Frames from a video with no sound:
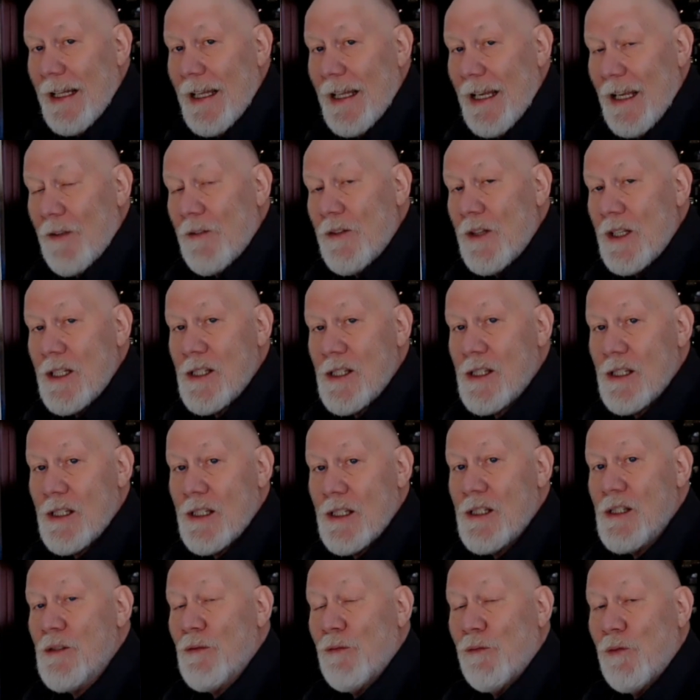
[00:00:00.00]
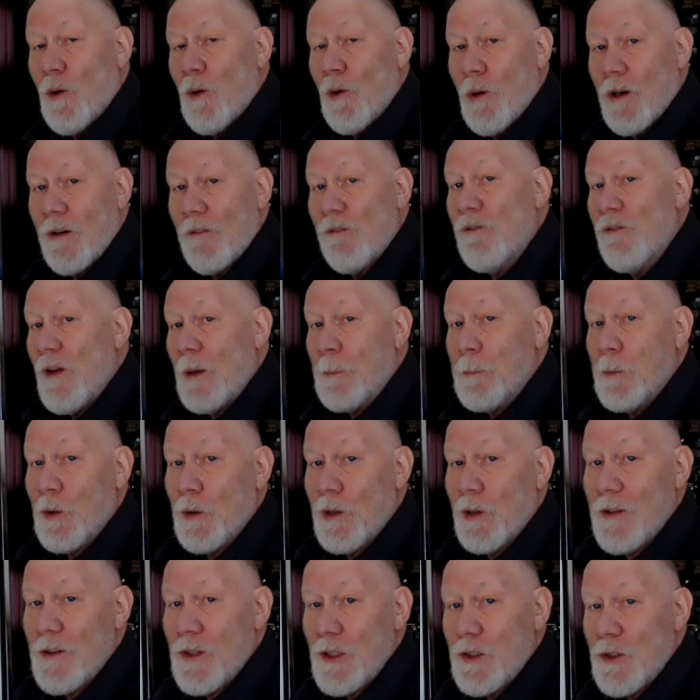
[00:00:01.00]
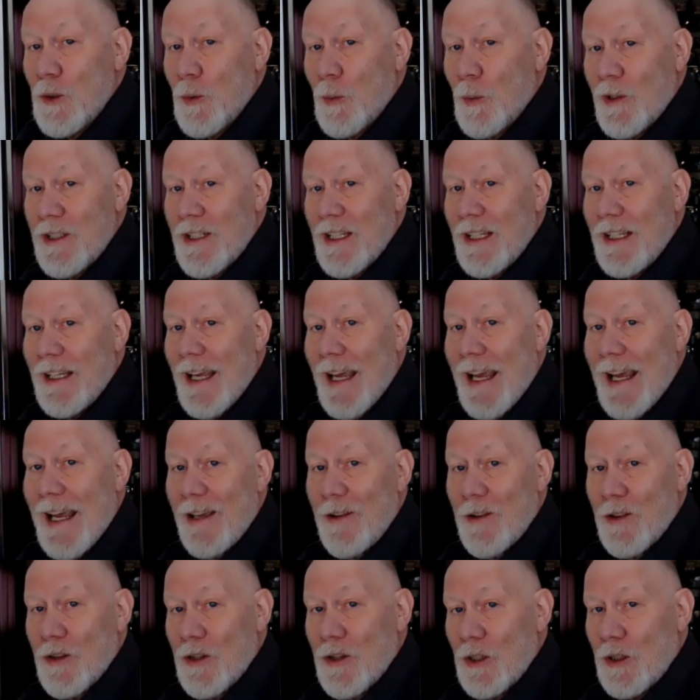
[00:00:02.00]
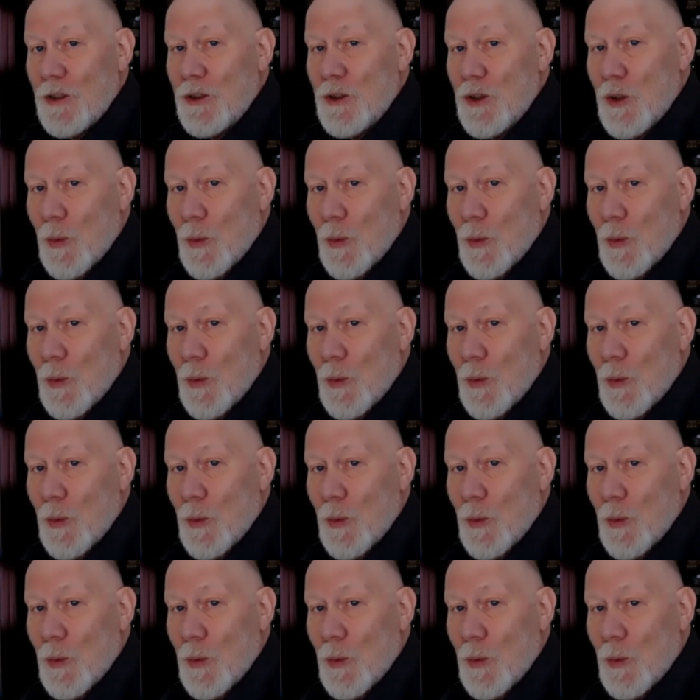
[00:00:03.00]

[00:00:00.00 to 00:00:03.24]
And this is for February the 28th,